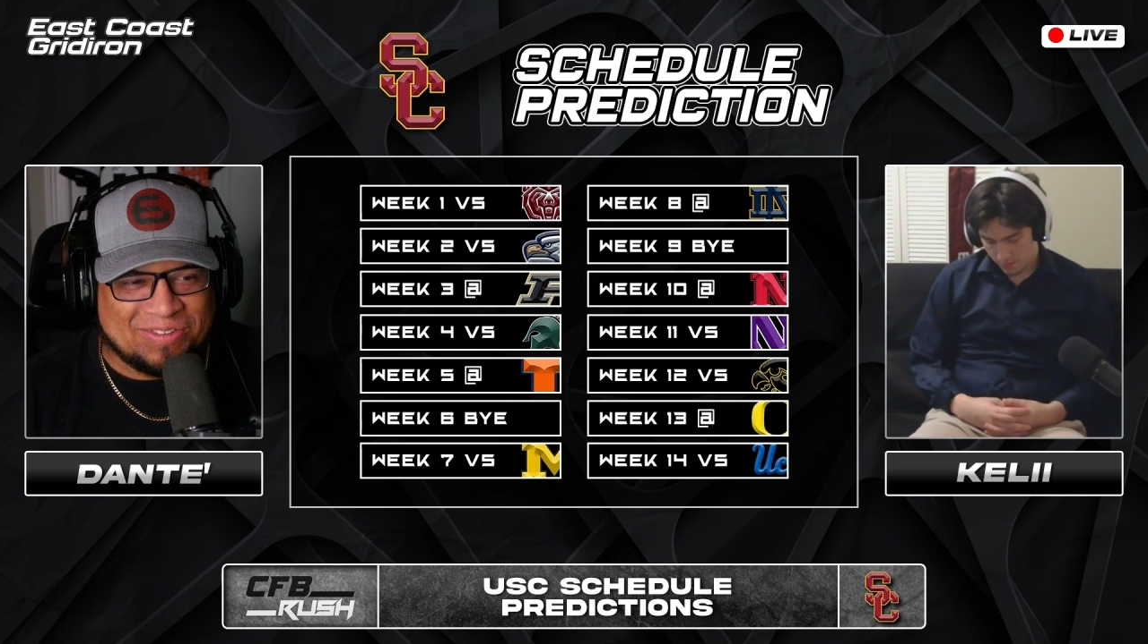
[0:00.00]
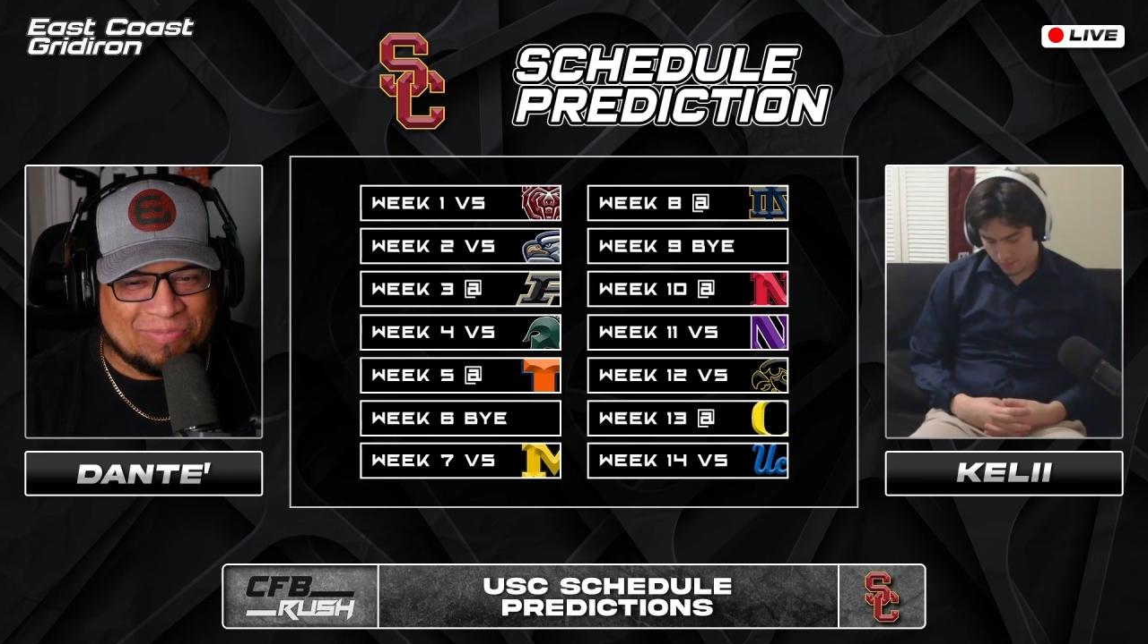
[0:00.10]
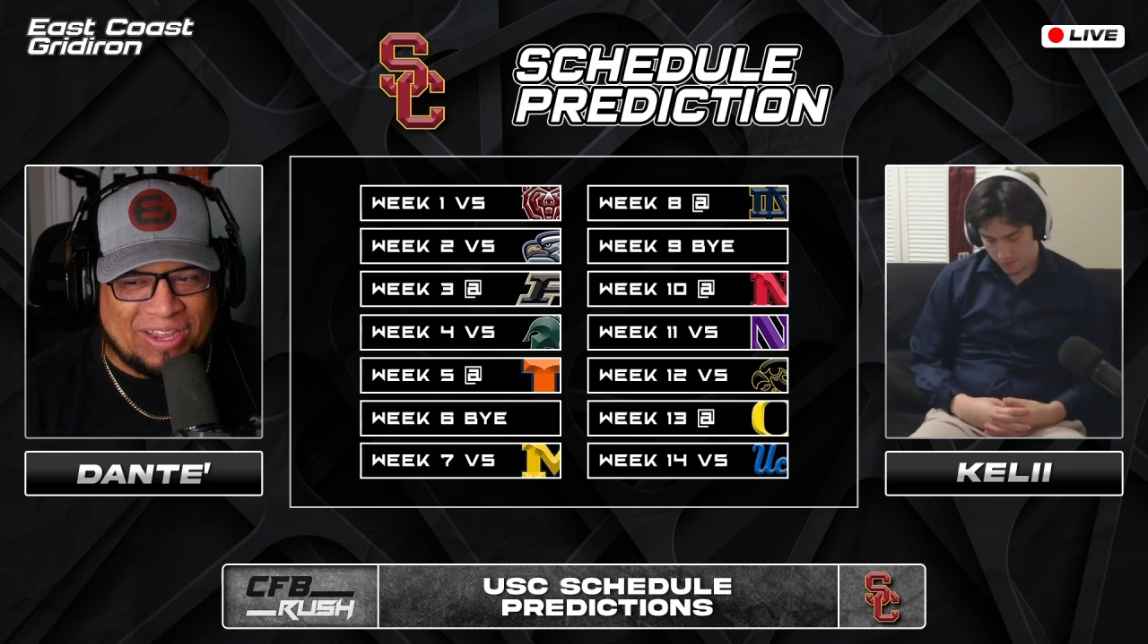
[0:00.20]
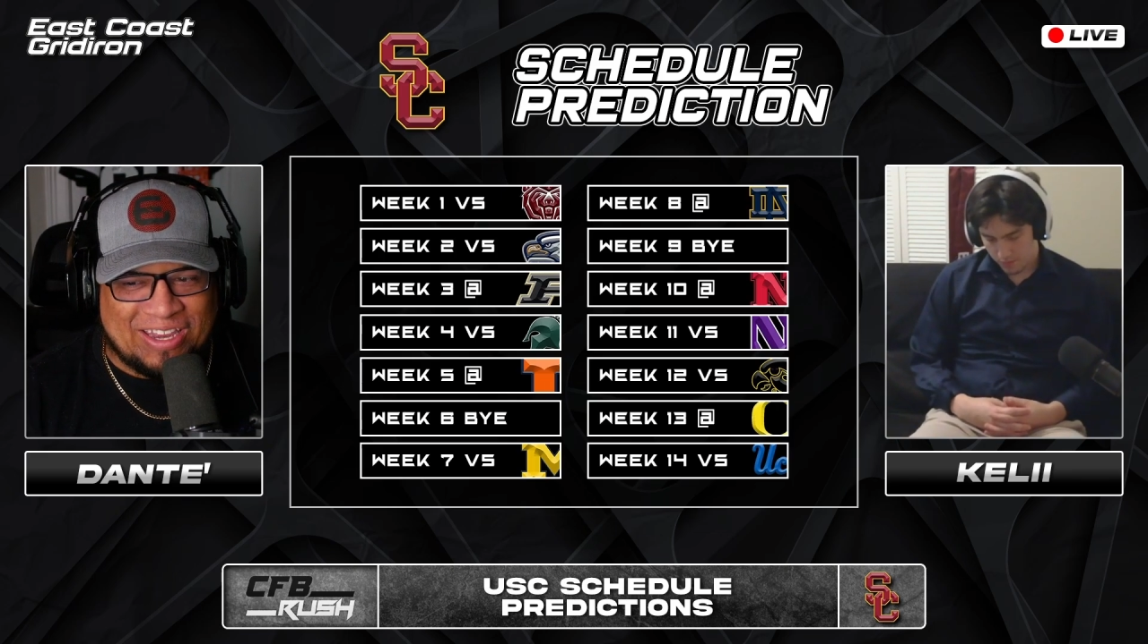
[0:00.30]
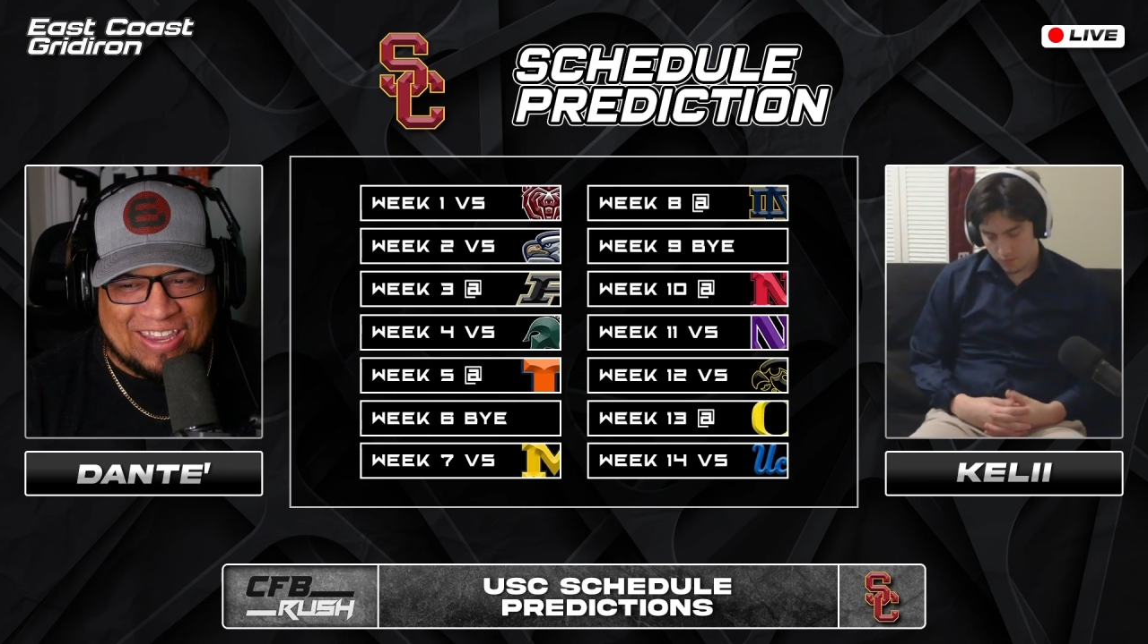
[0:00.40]

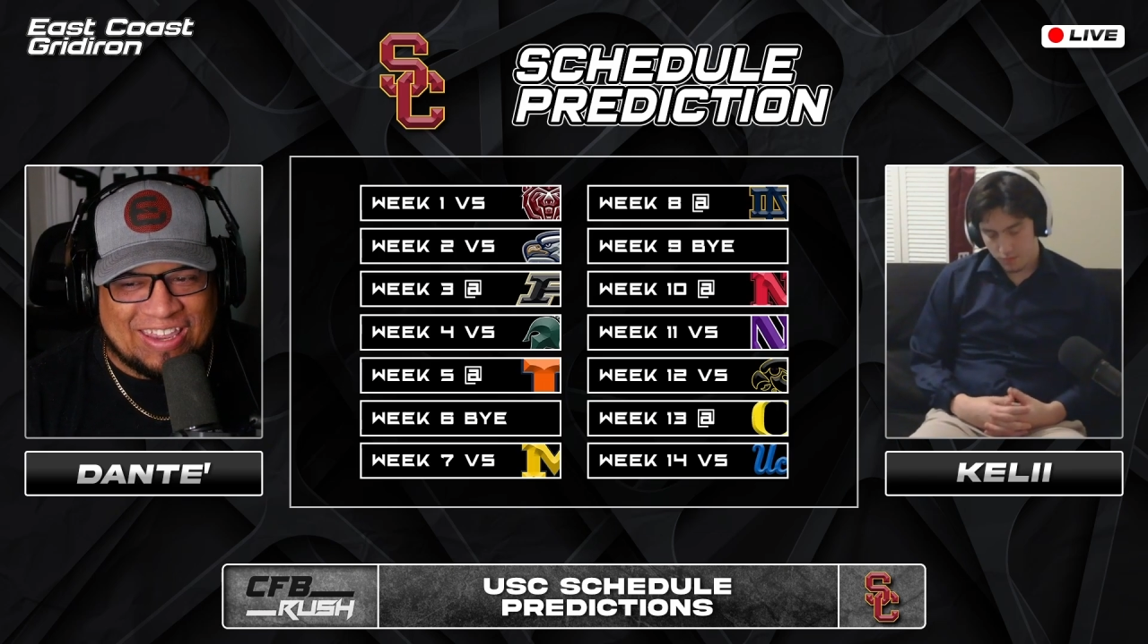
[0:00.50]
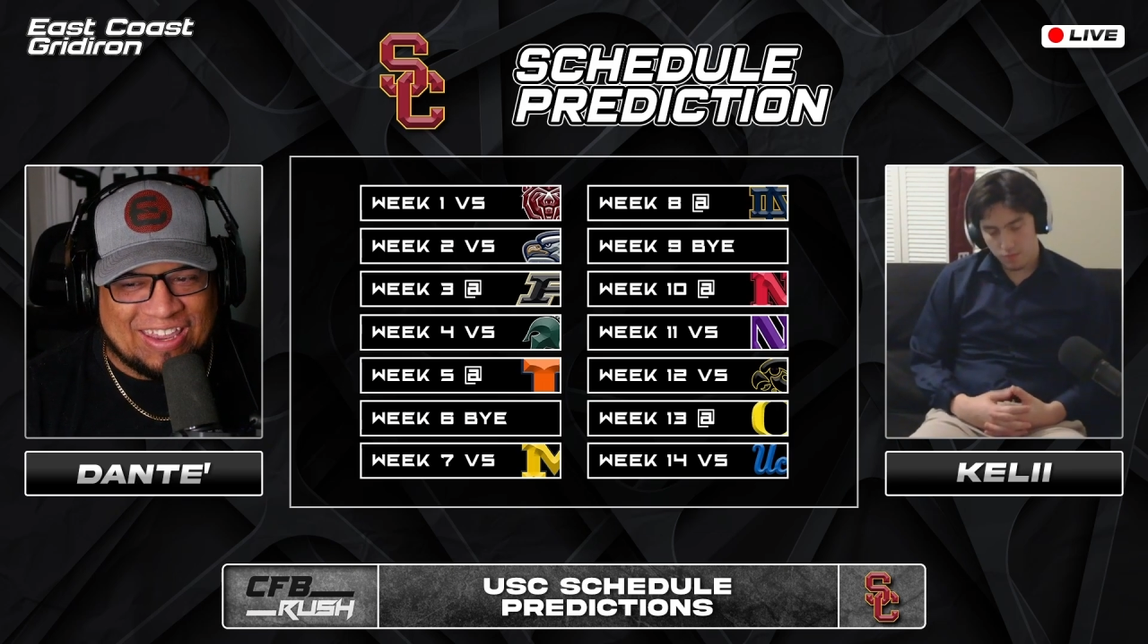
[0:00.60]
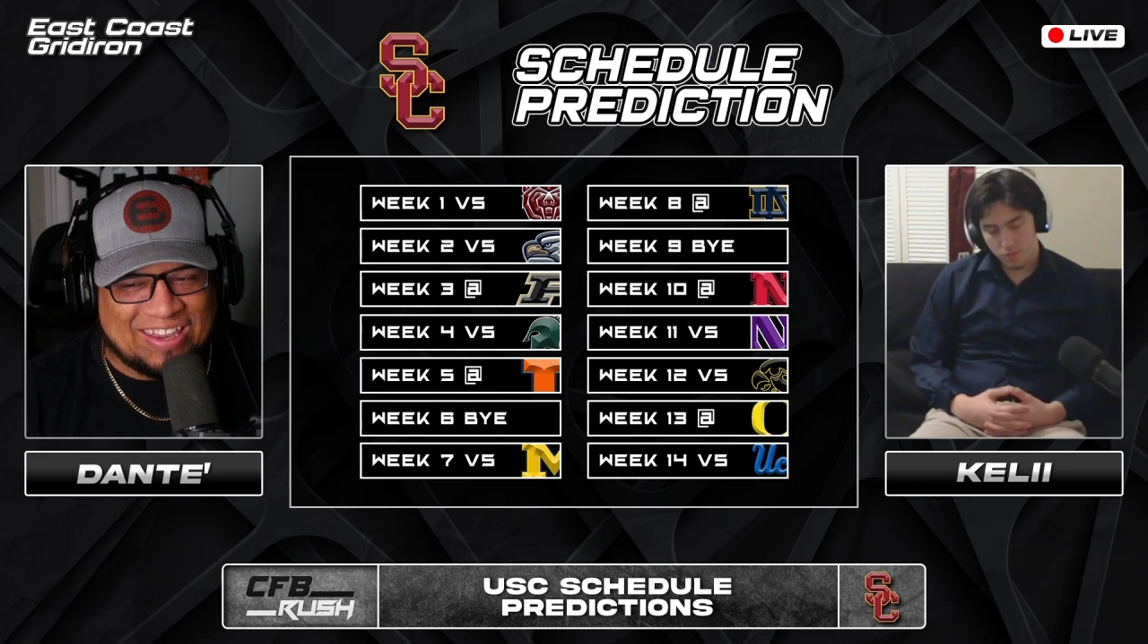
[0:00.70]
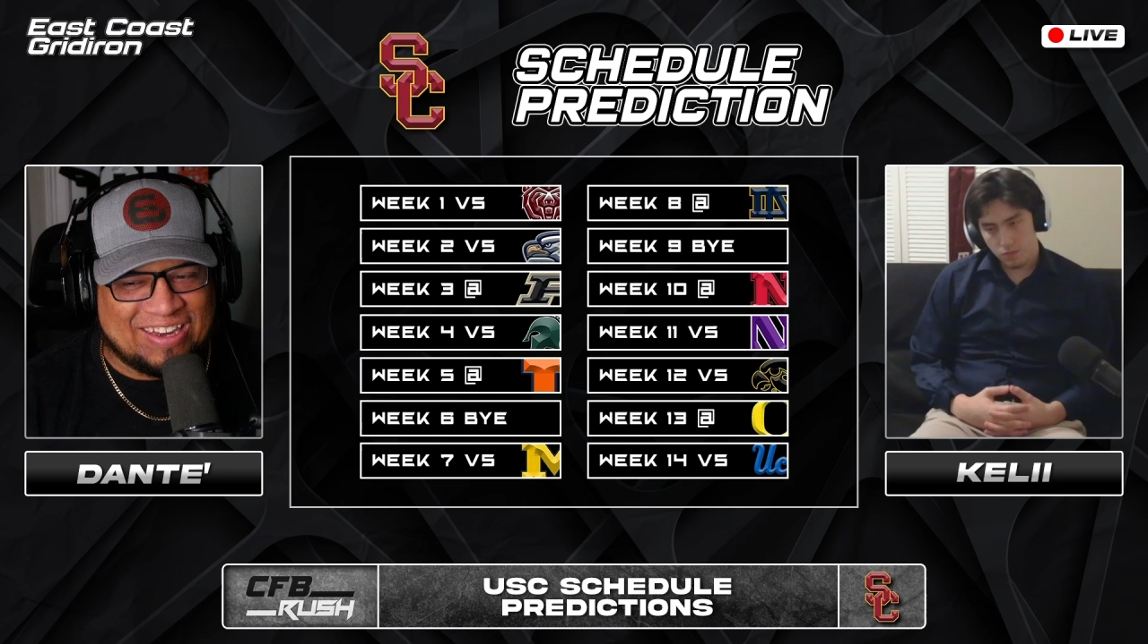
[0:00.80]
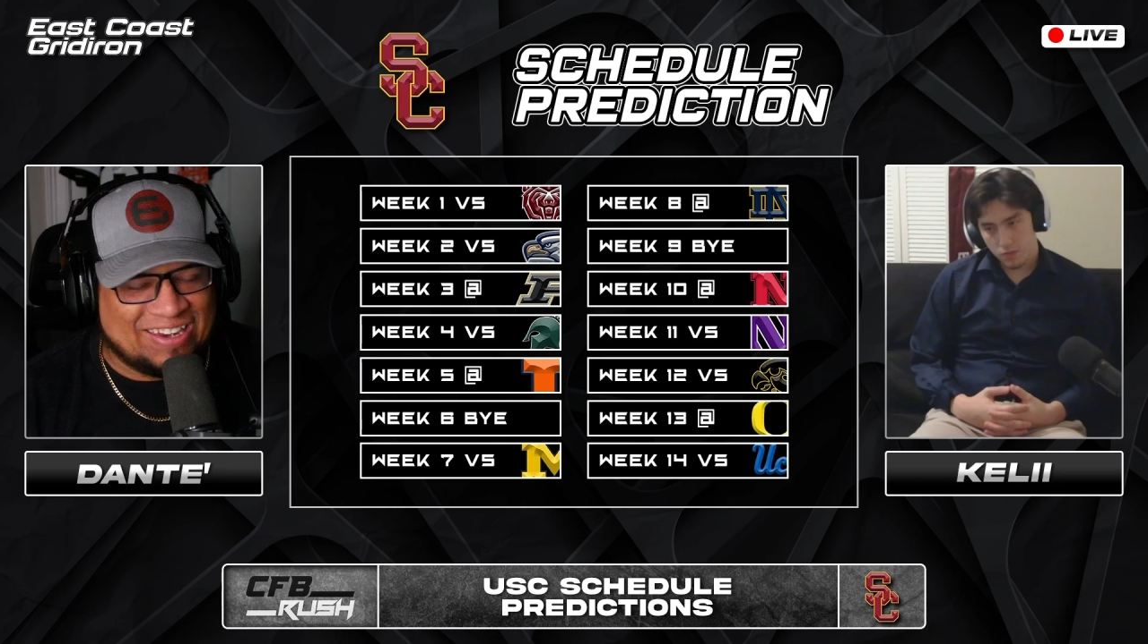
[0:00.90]
Mikey Keene.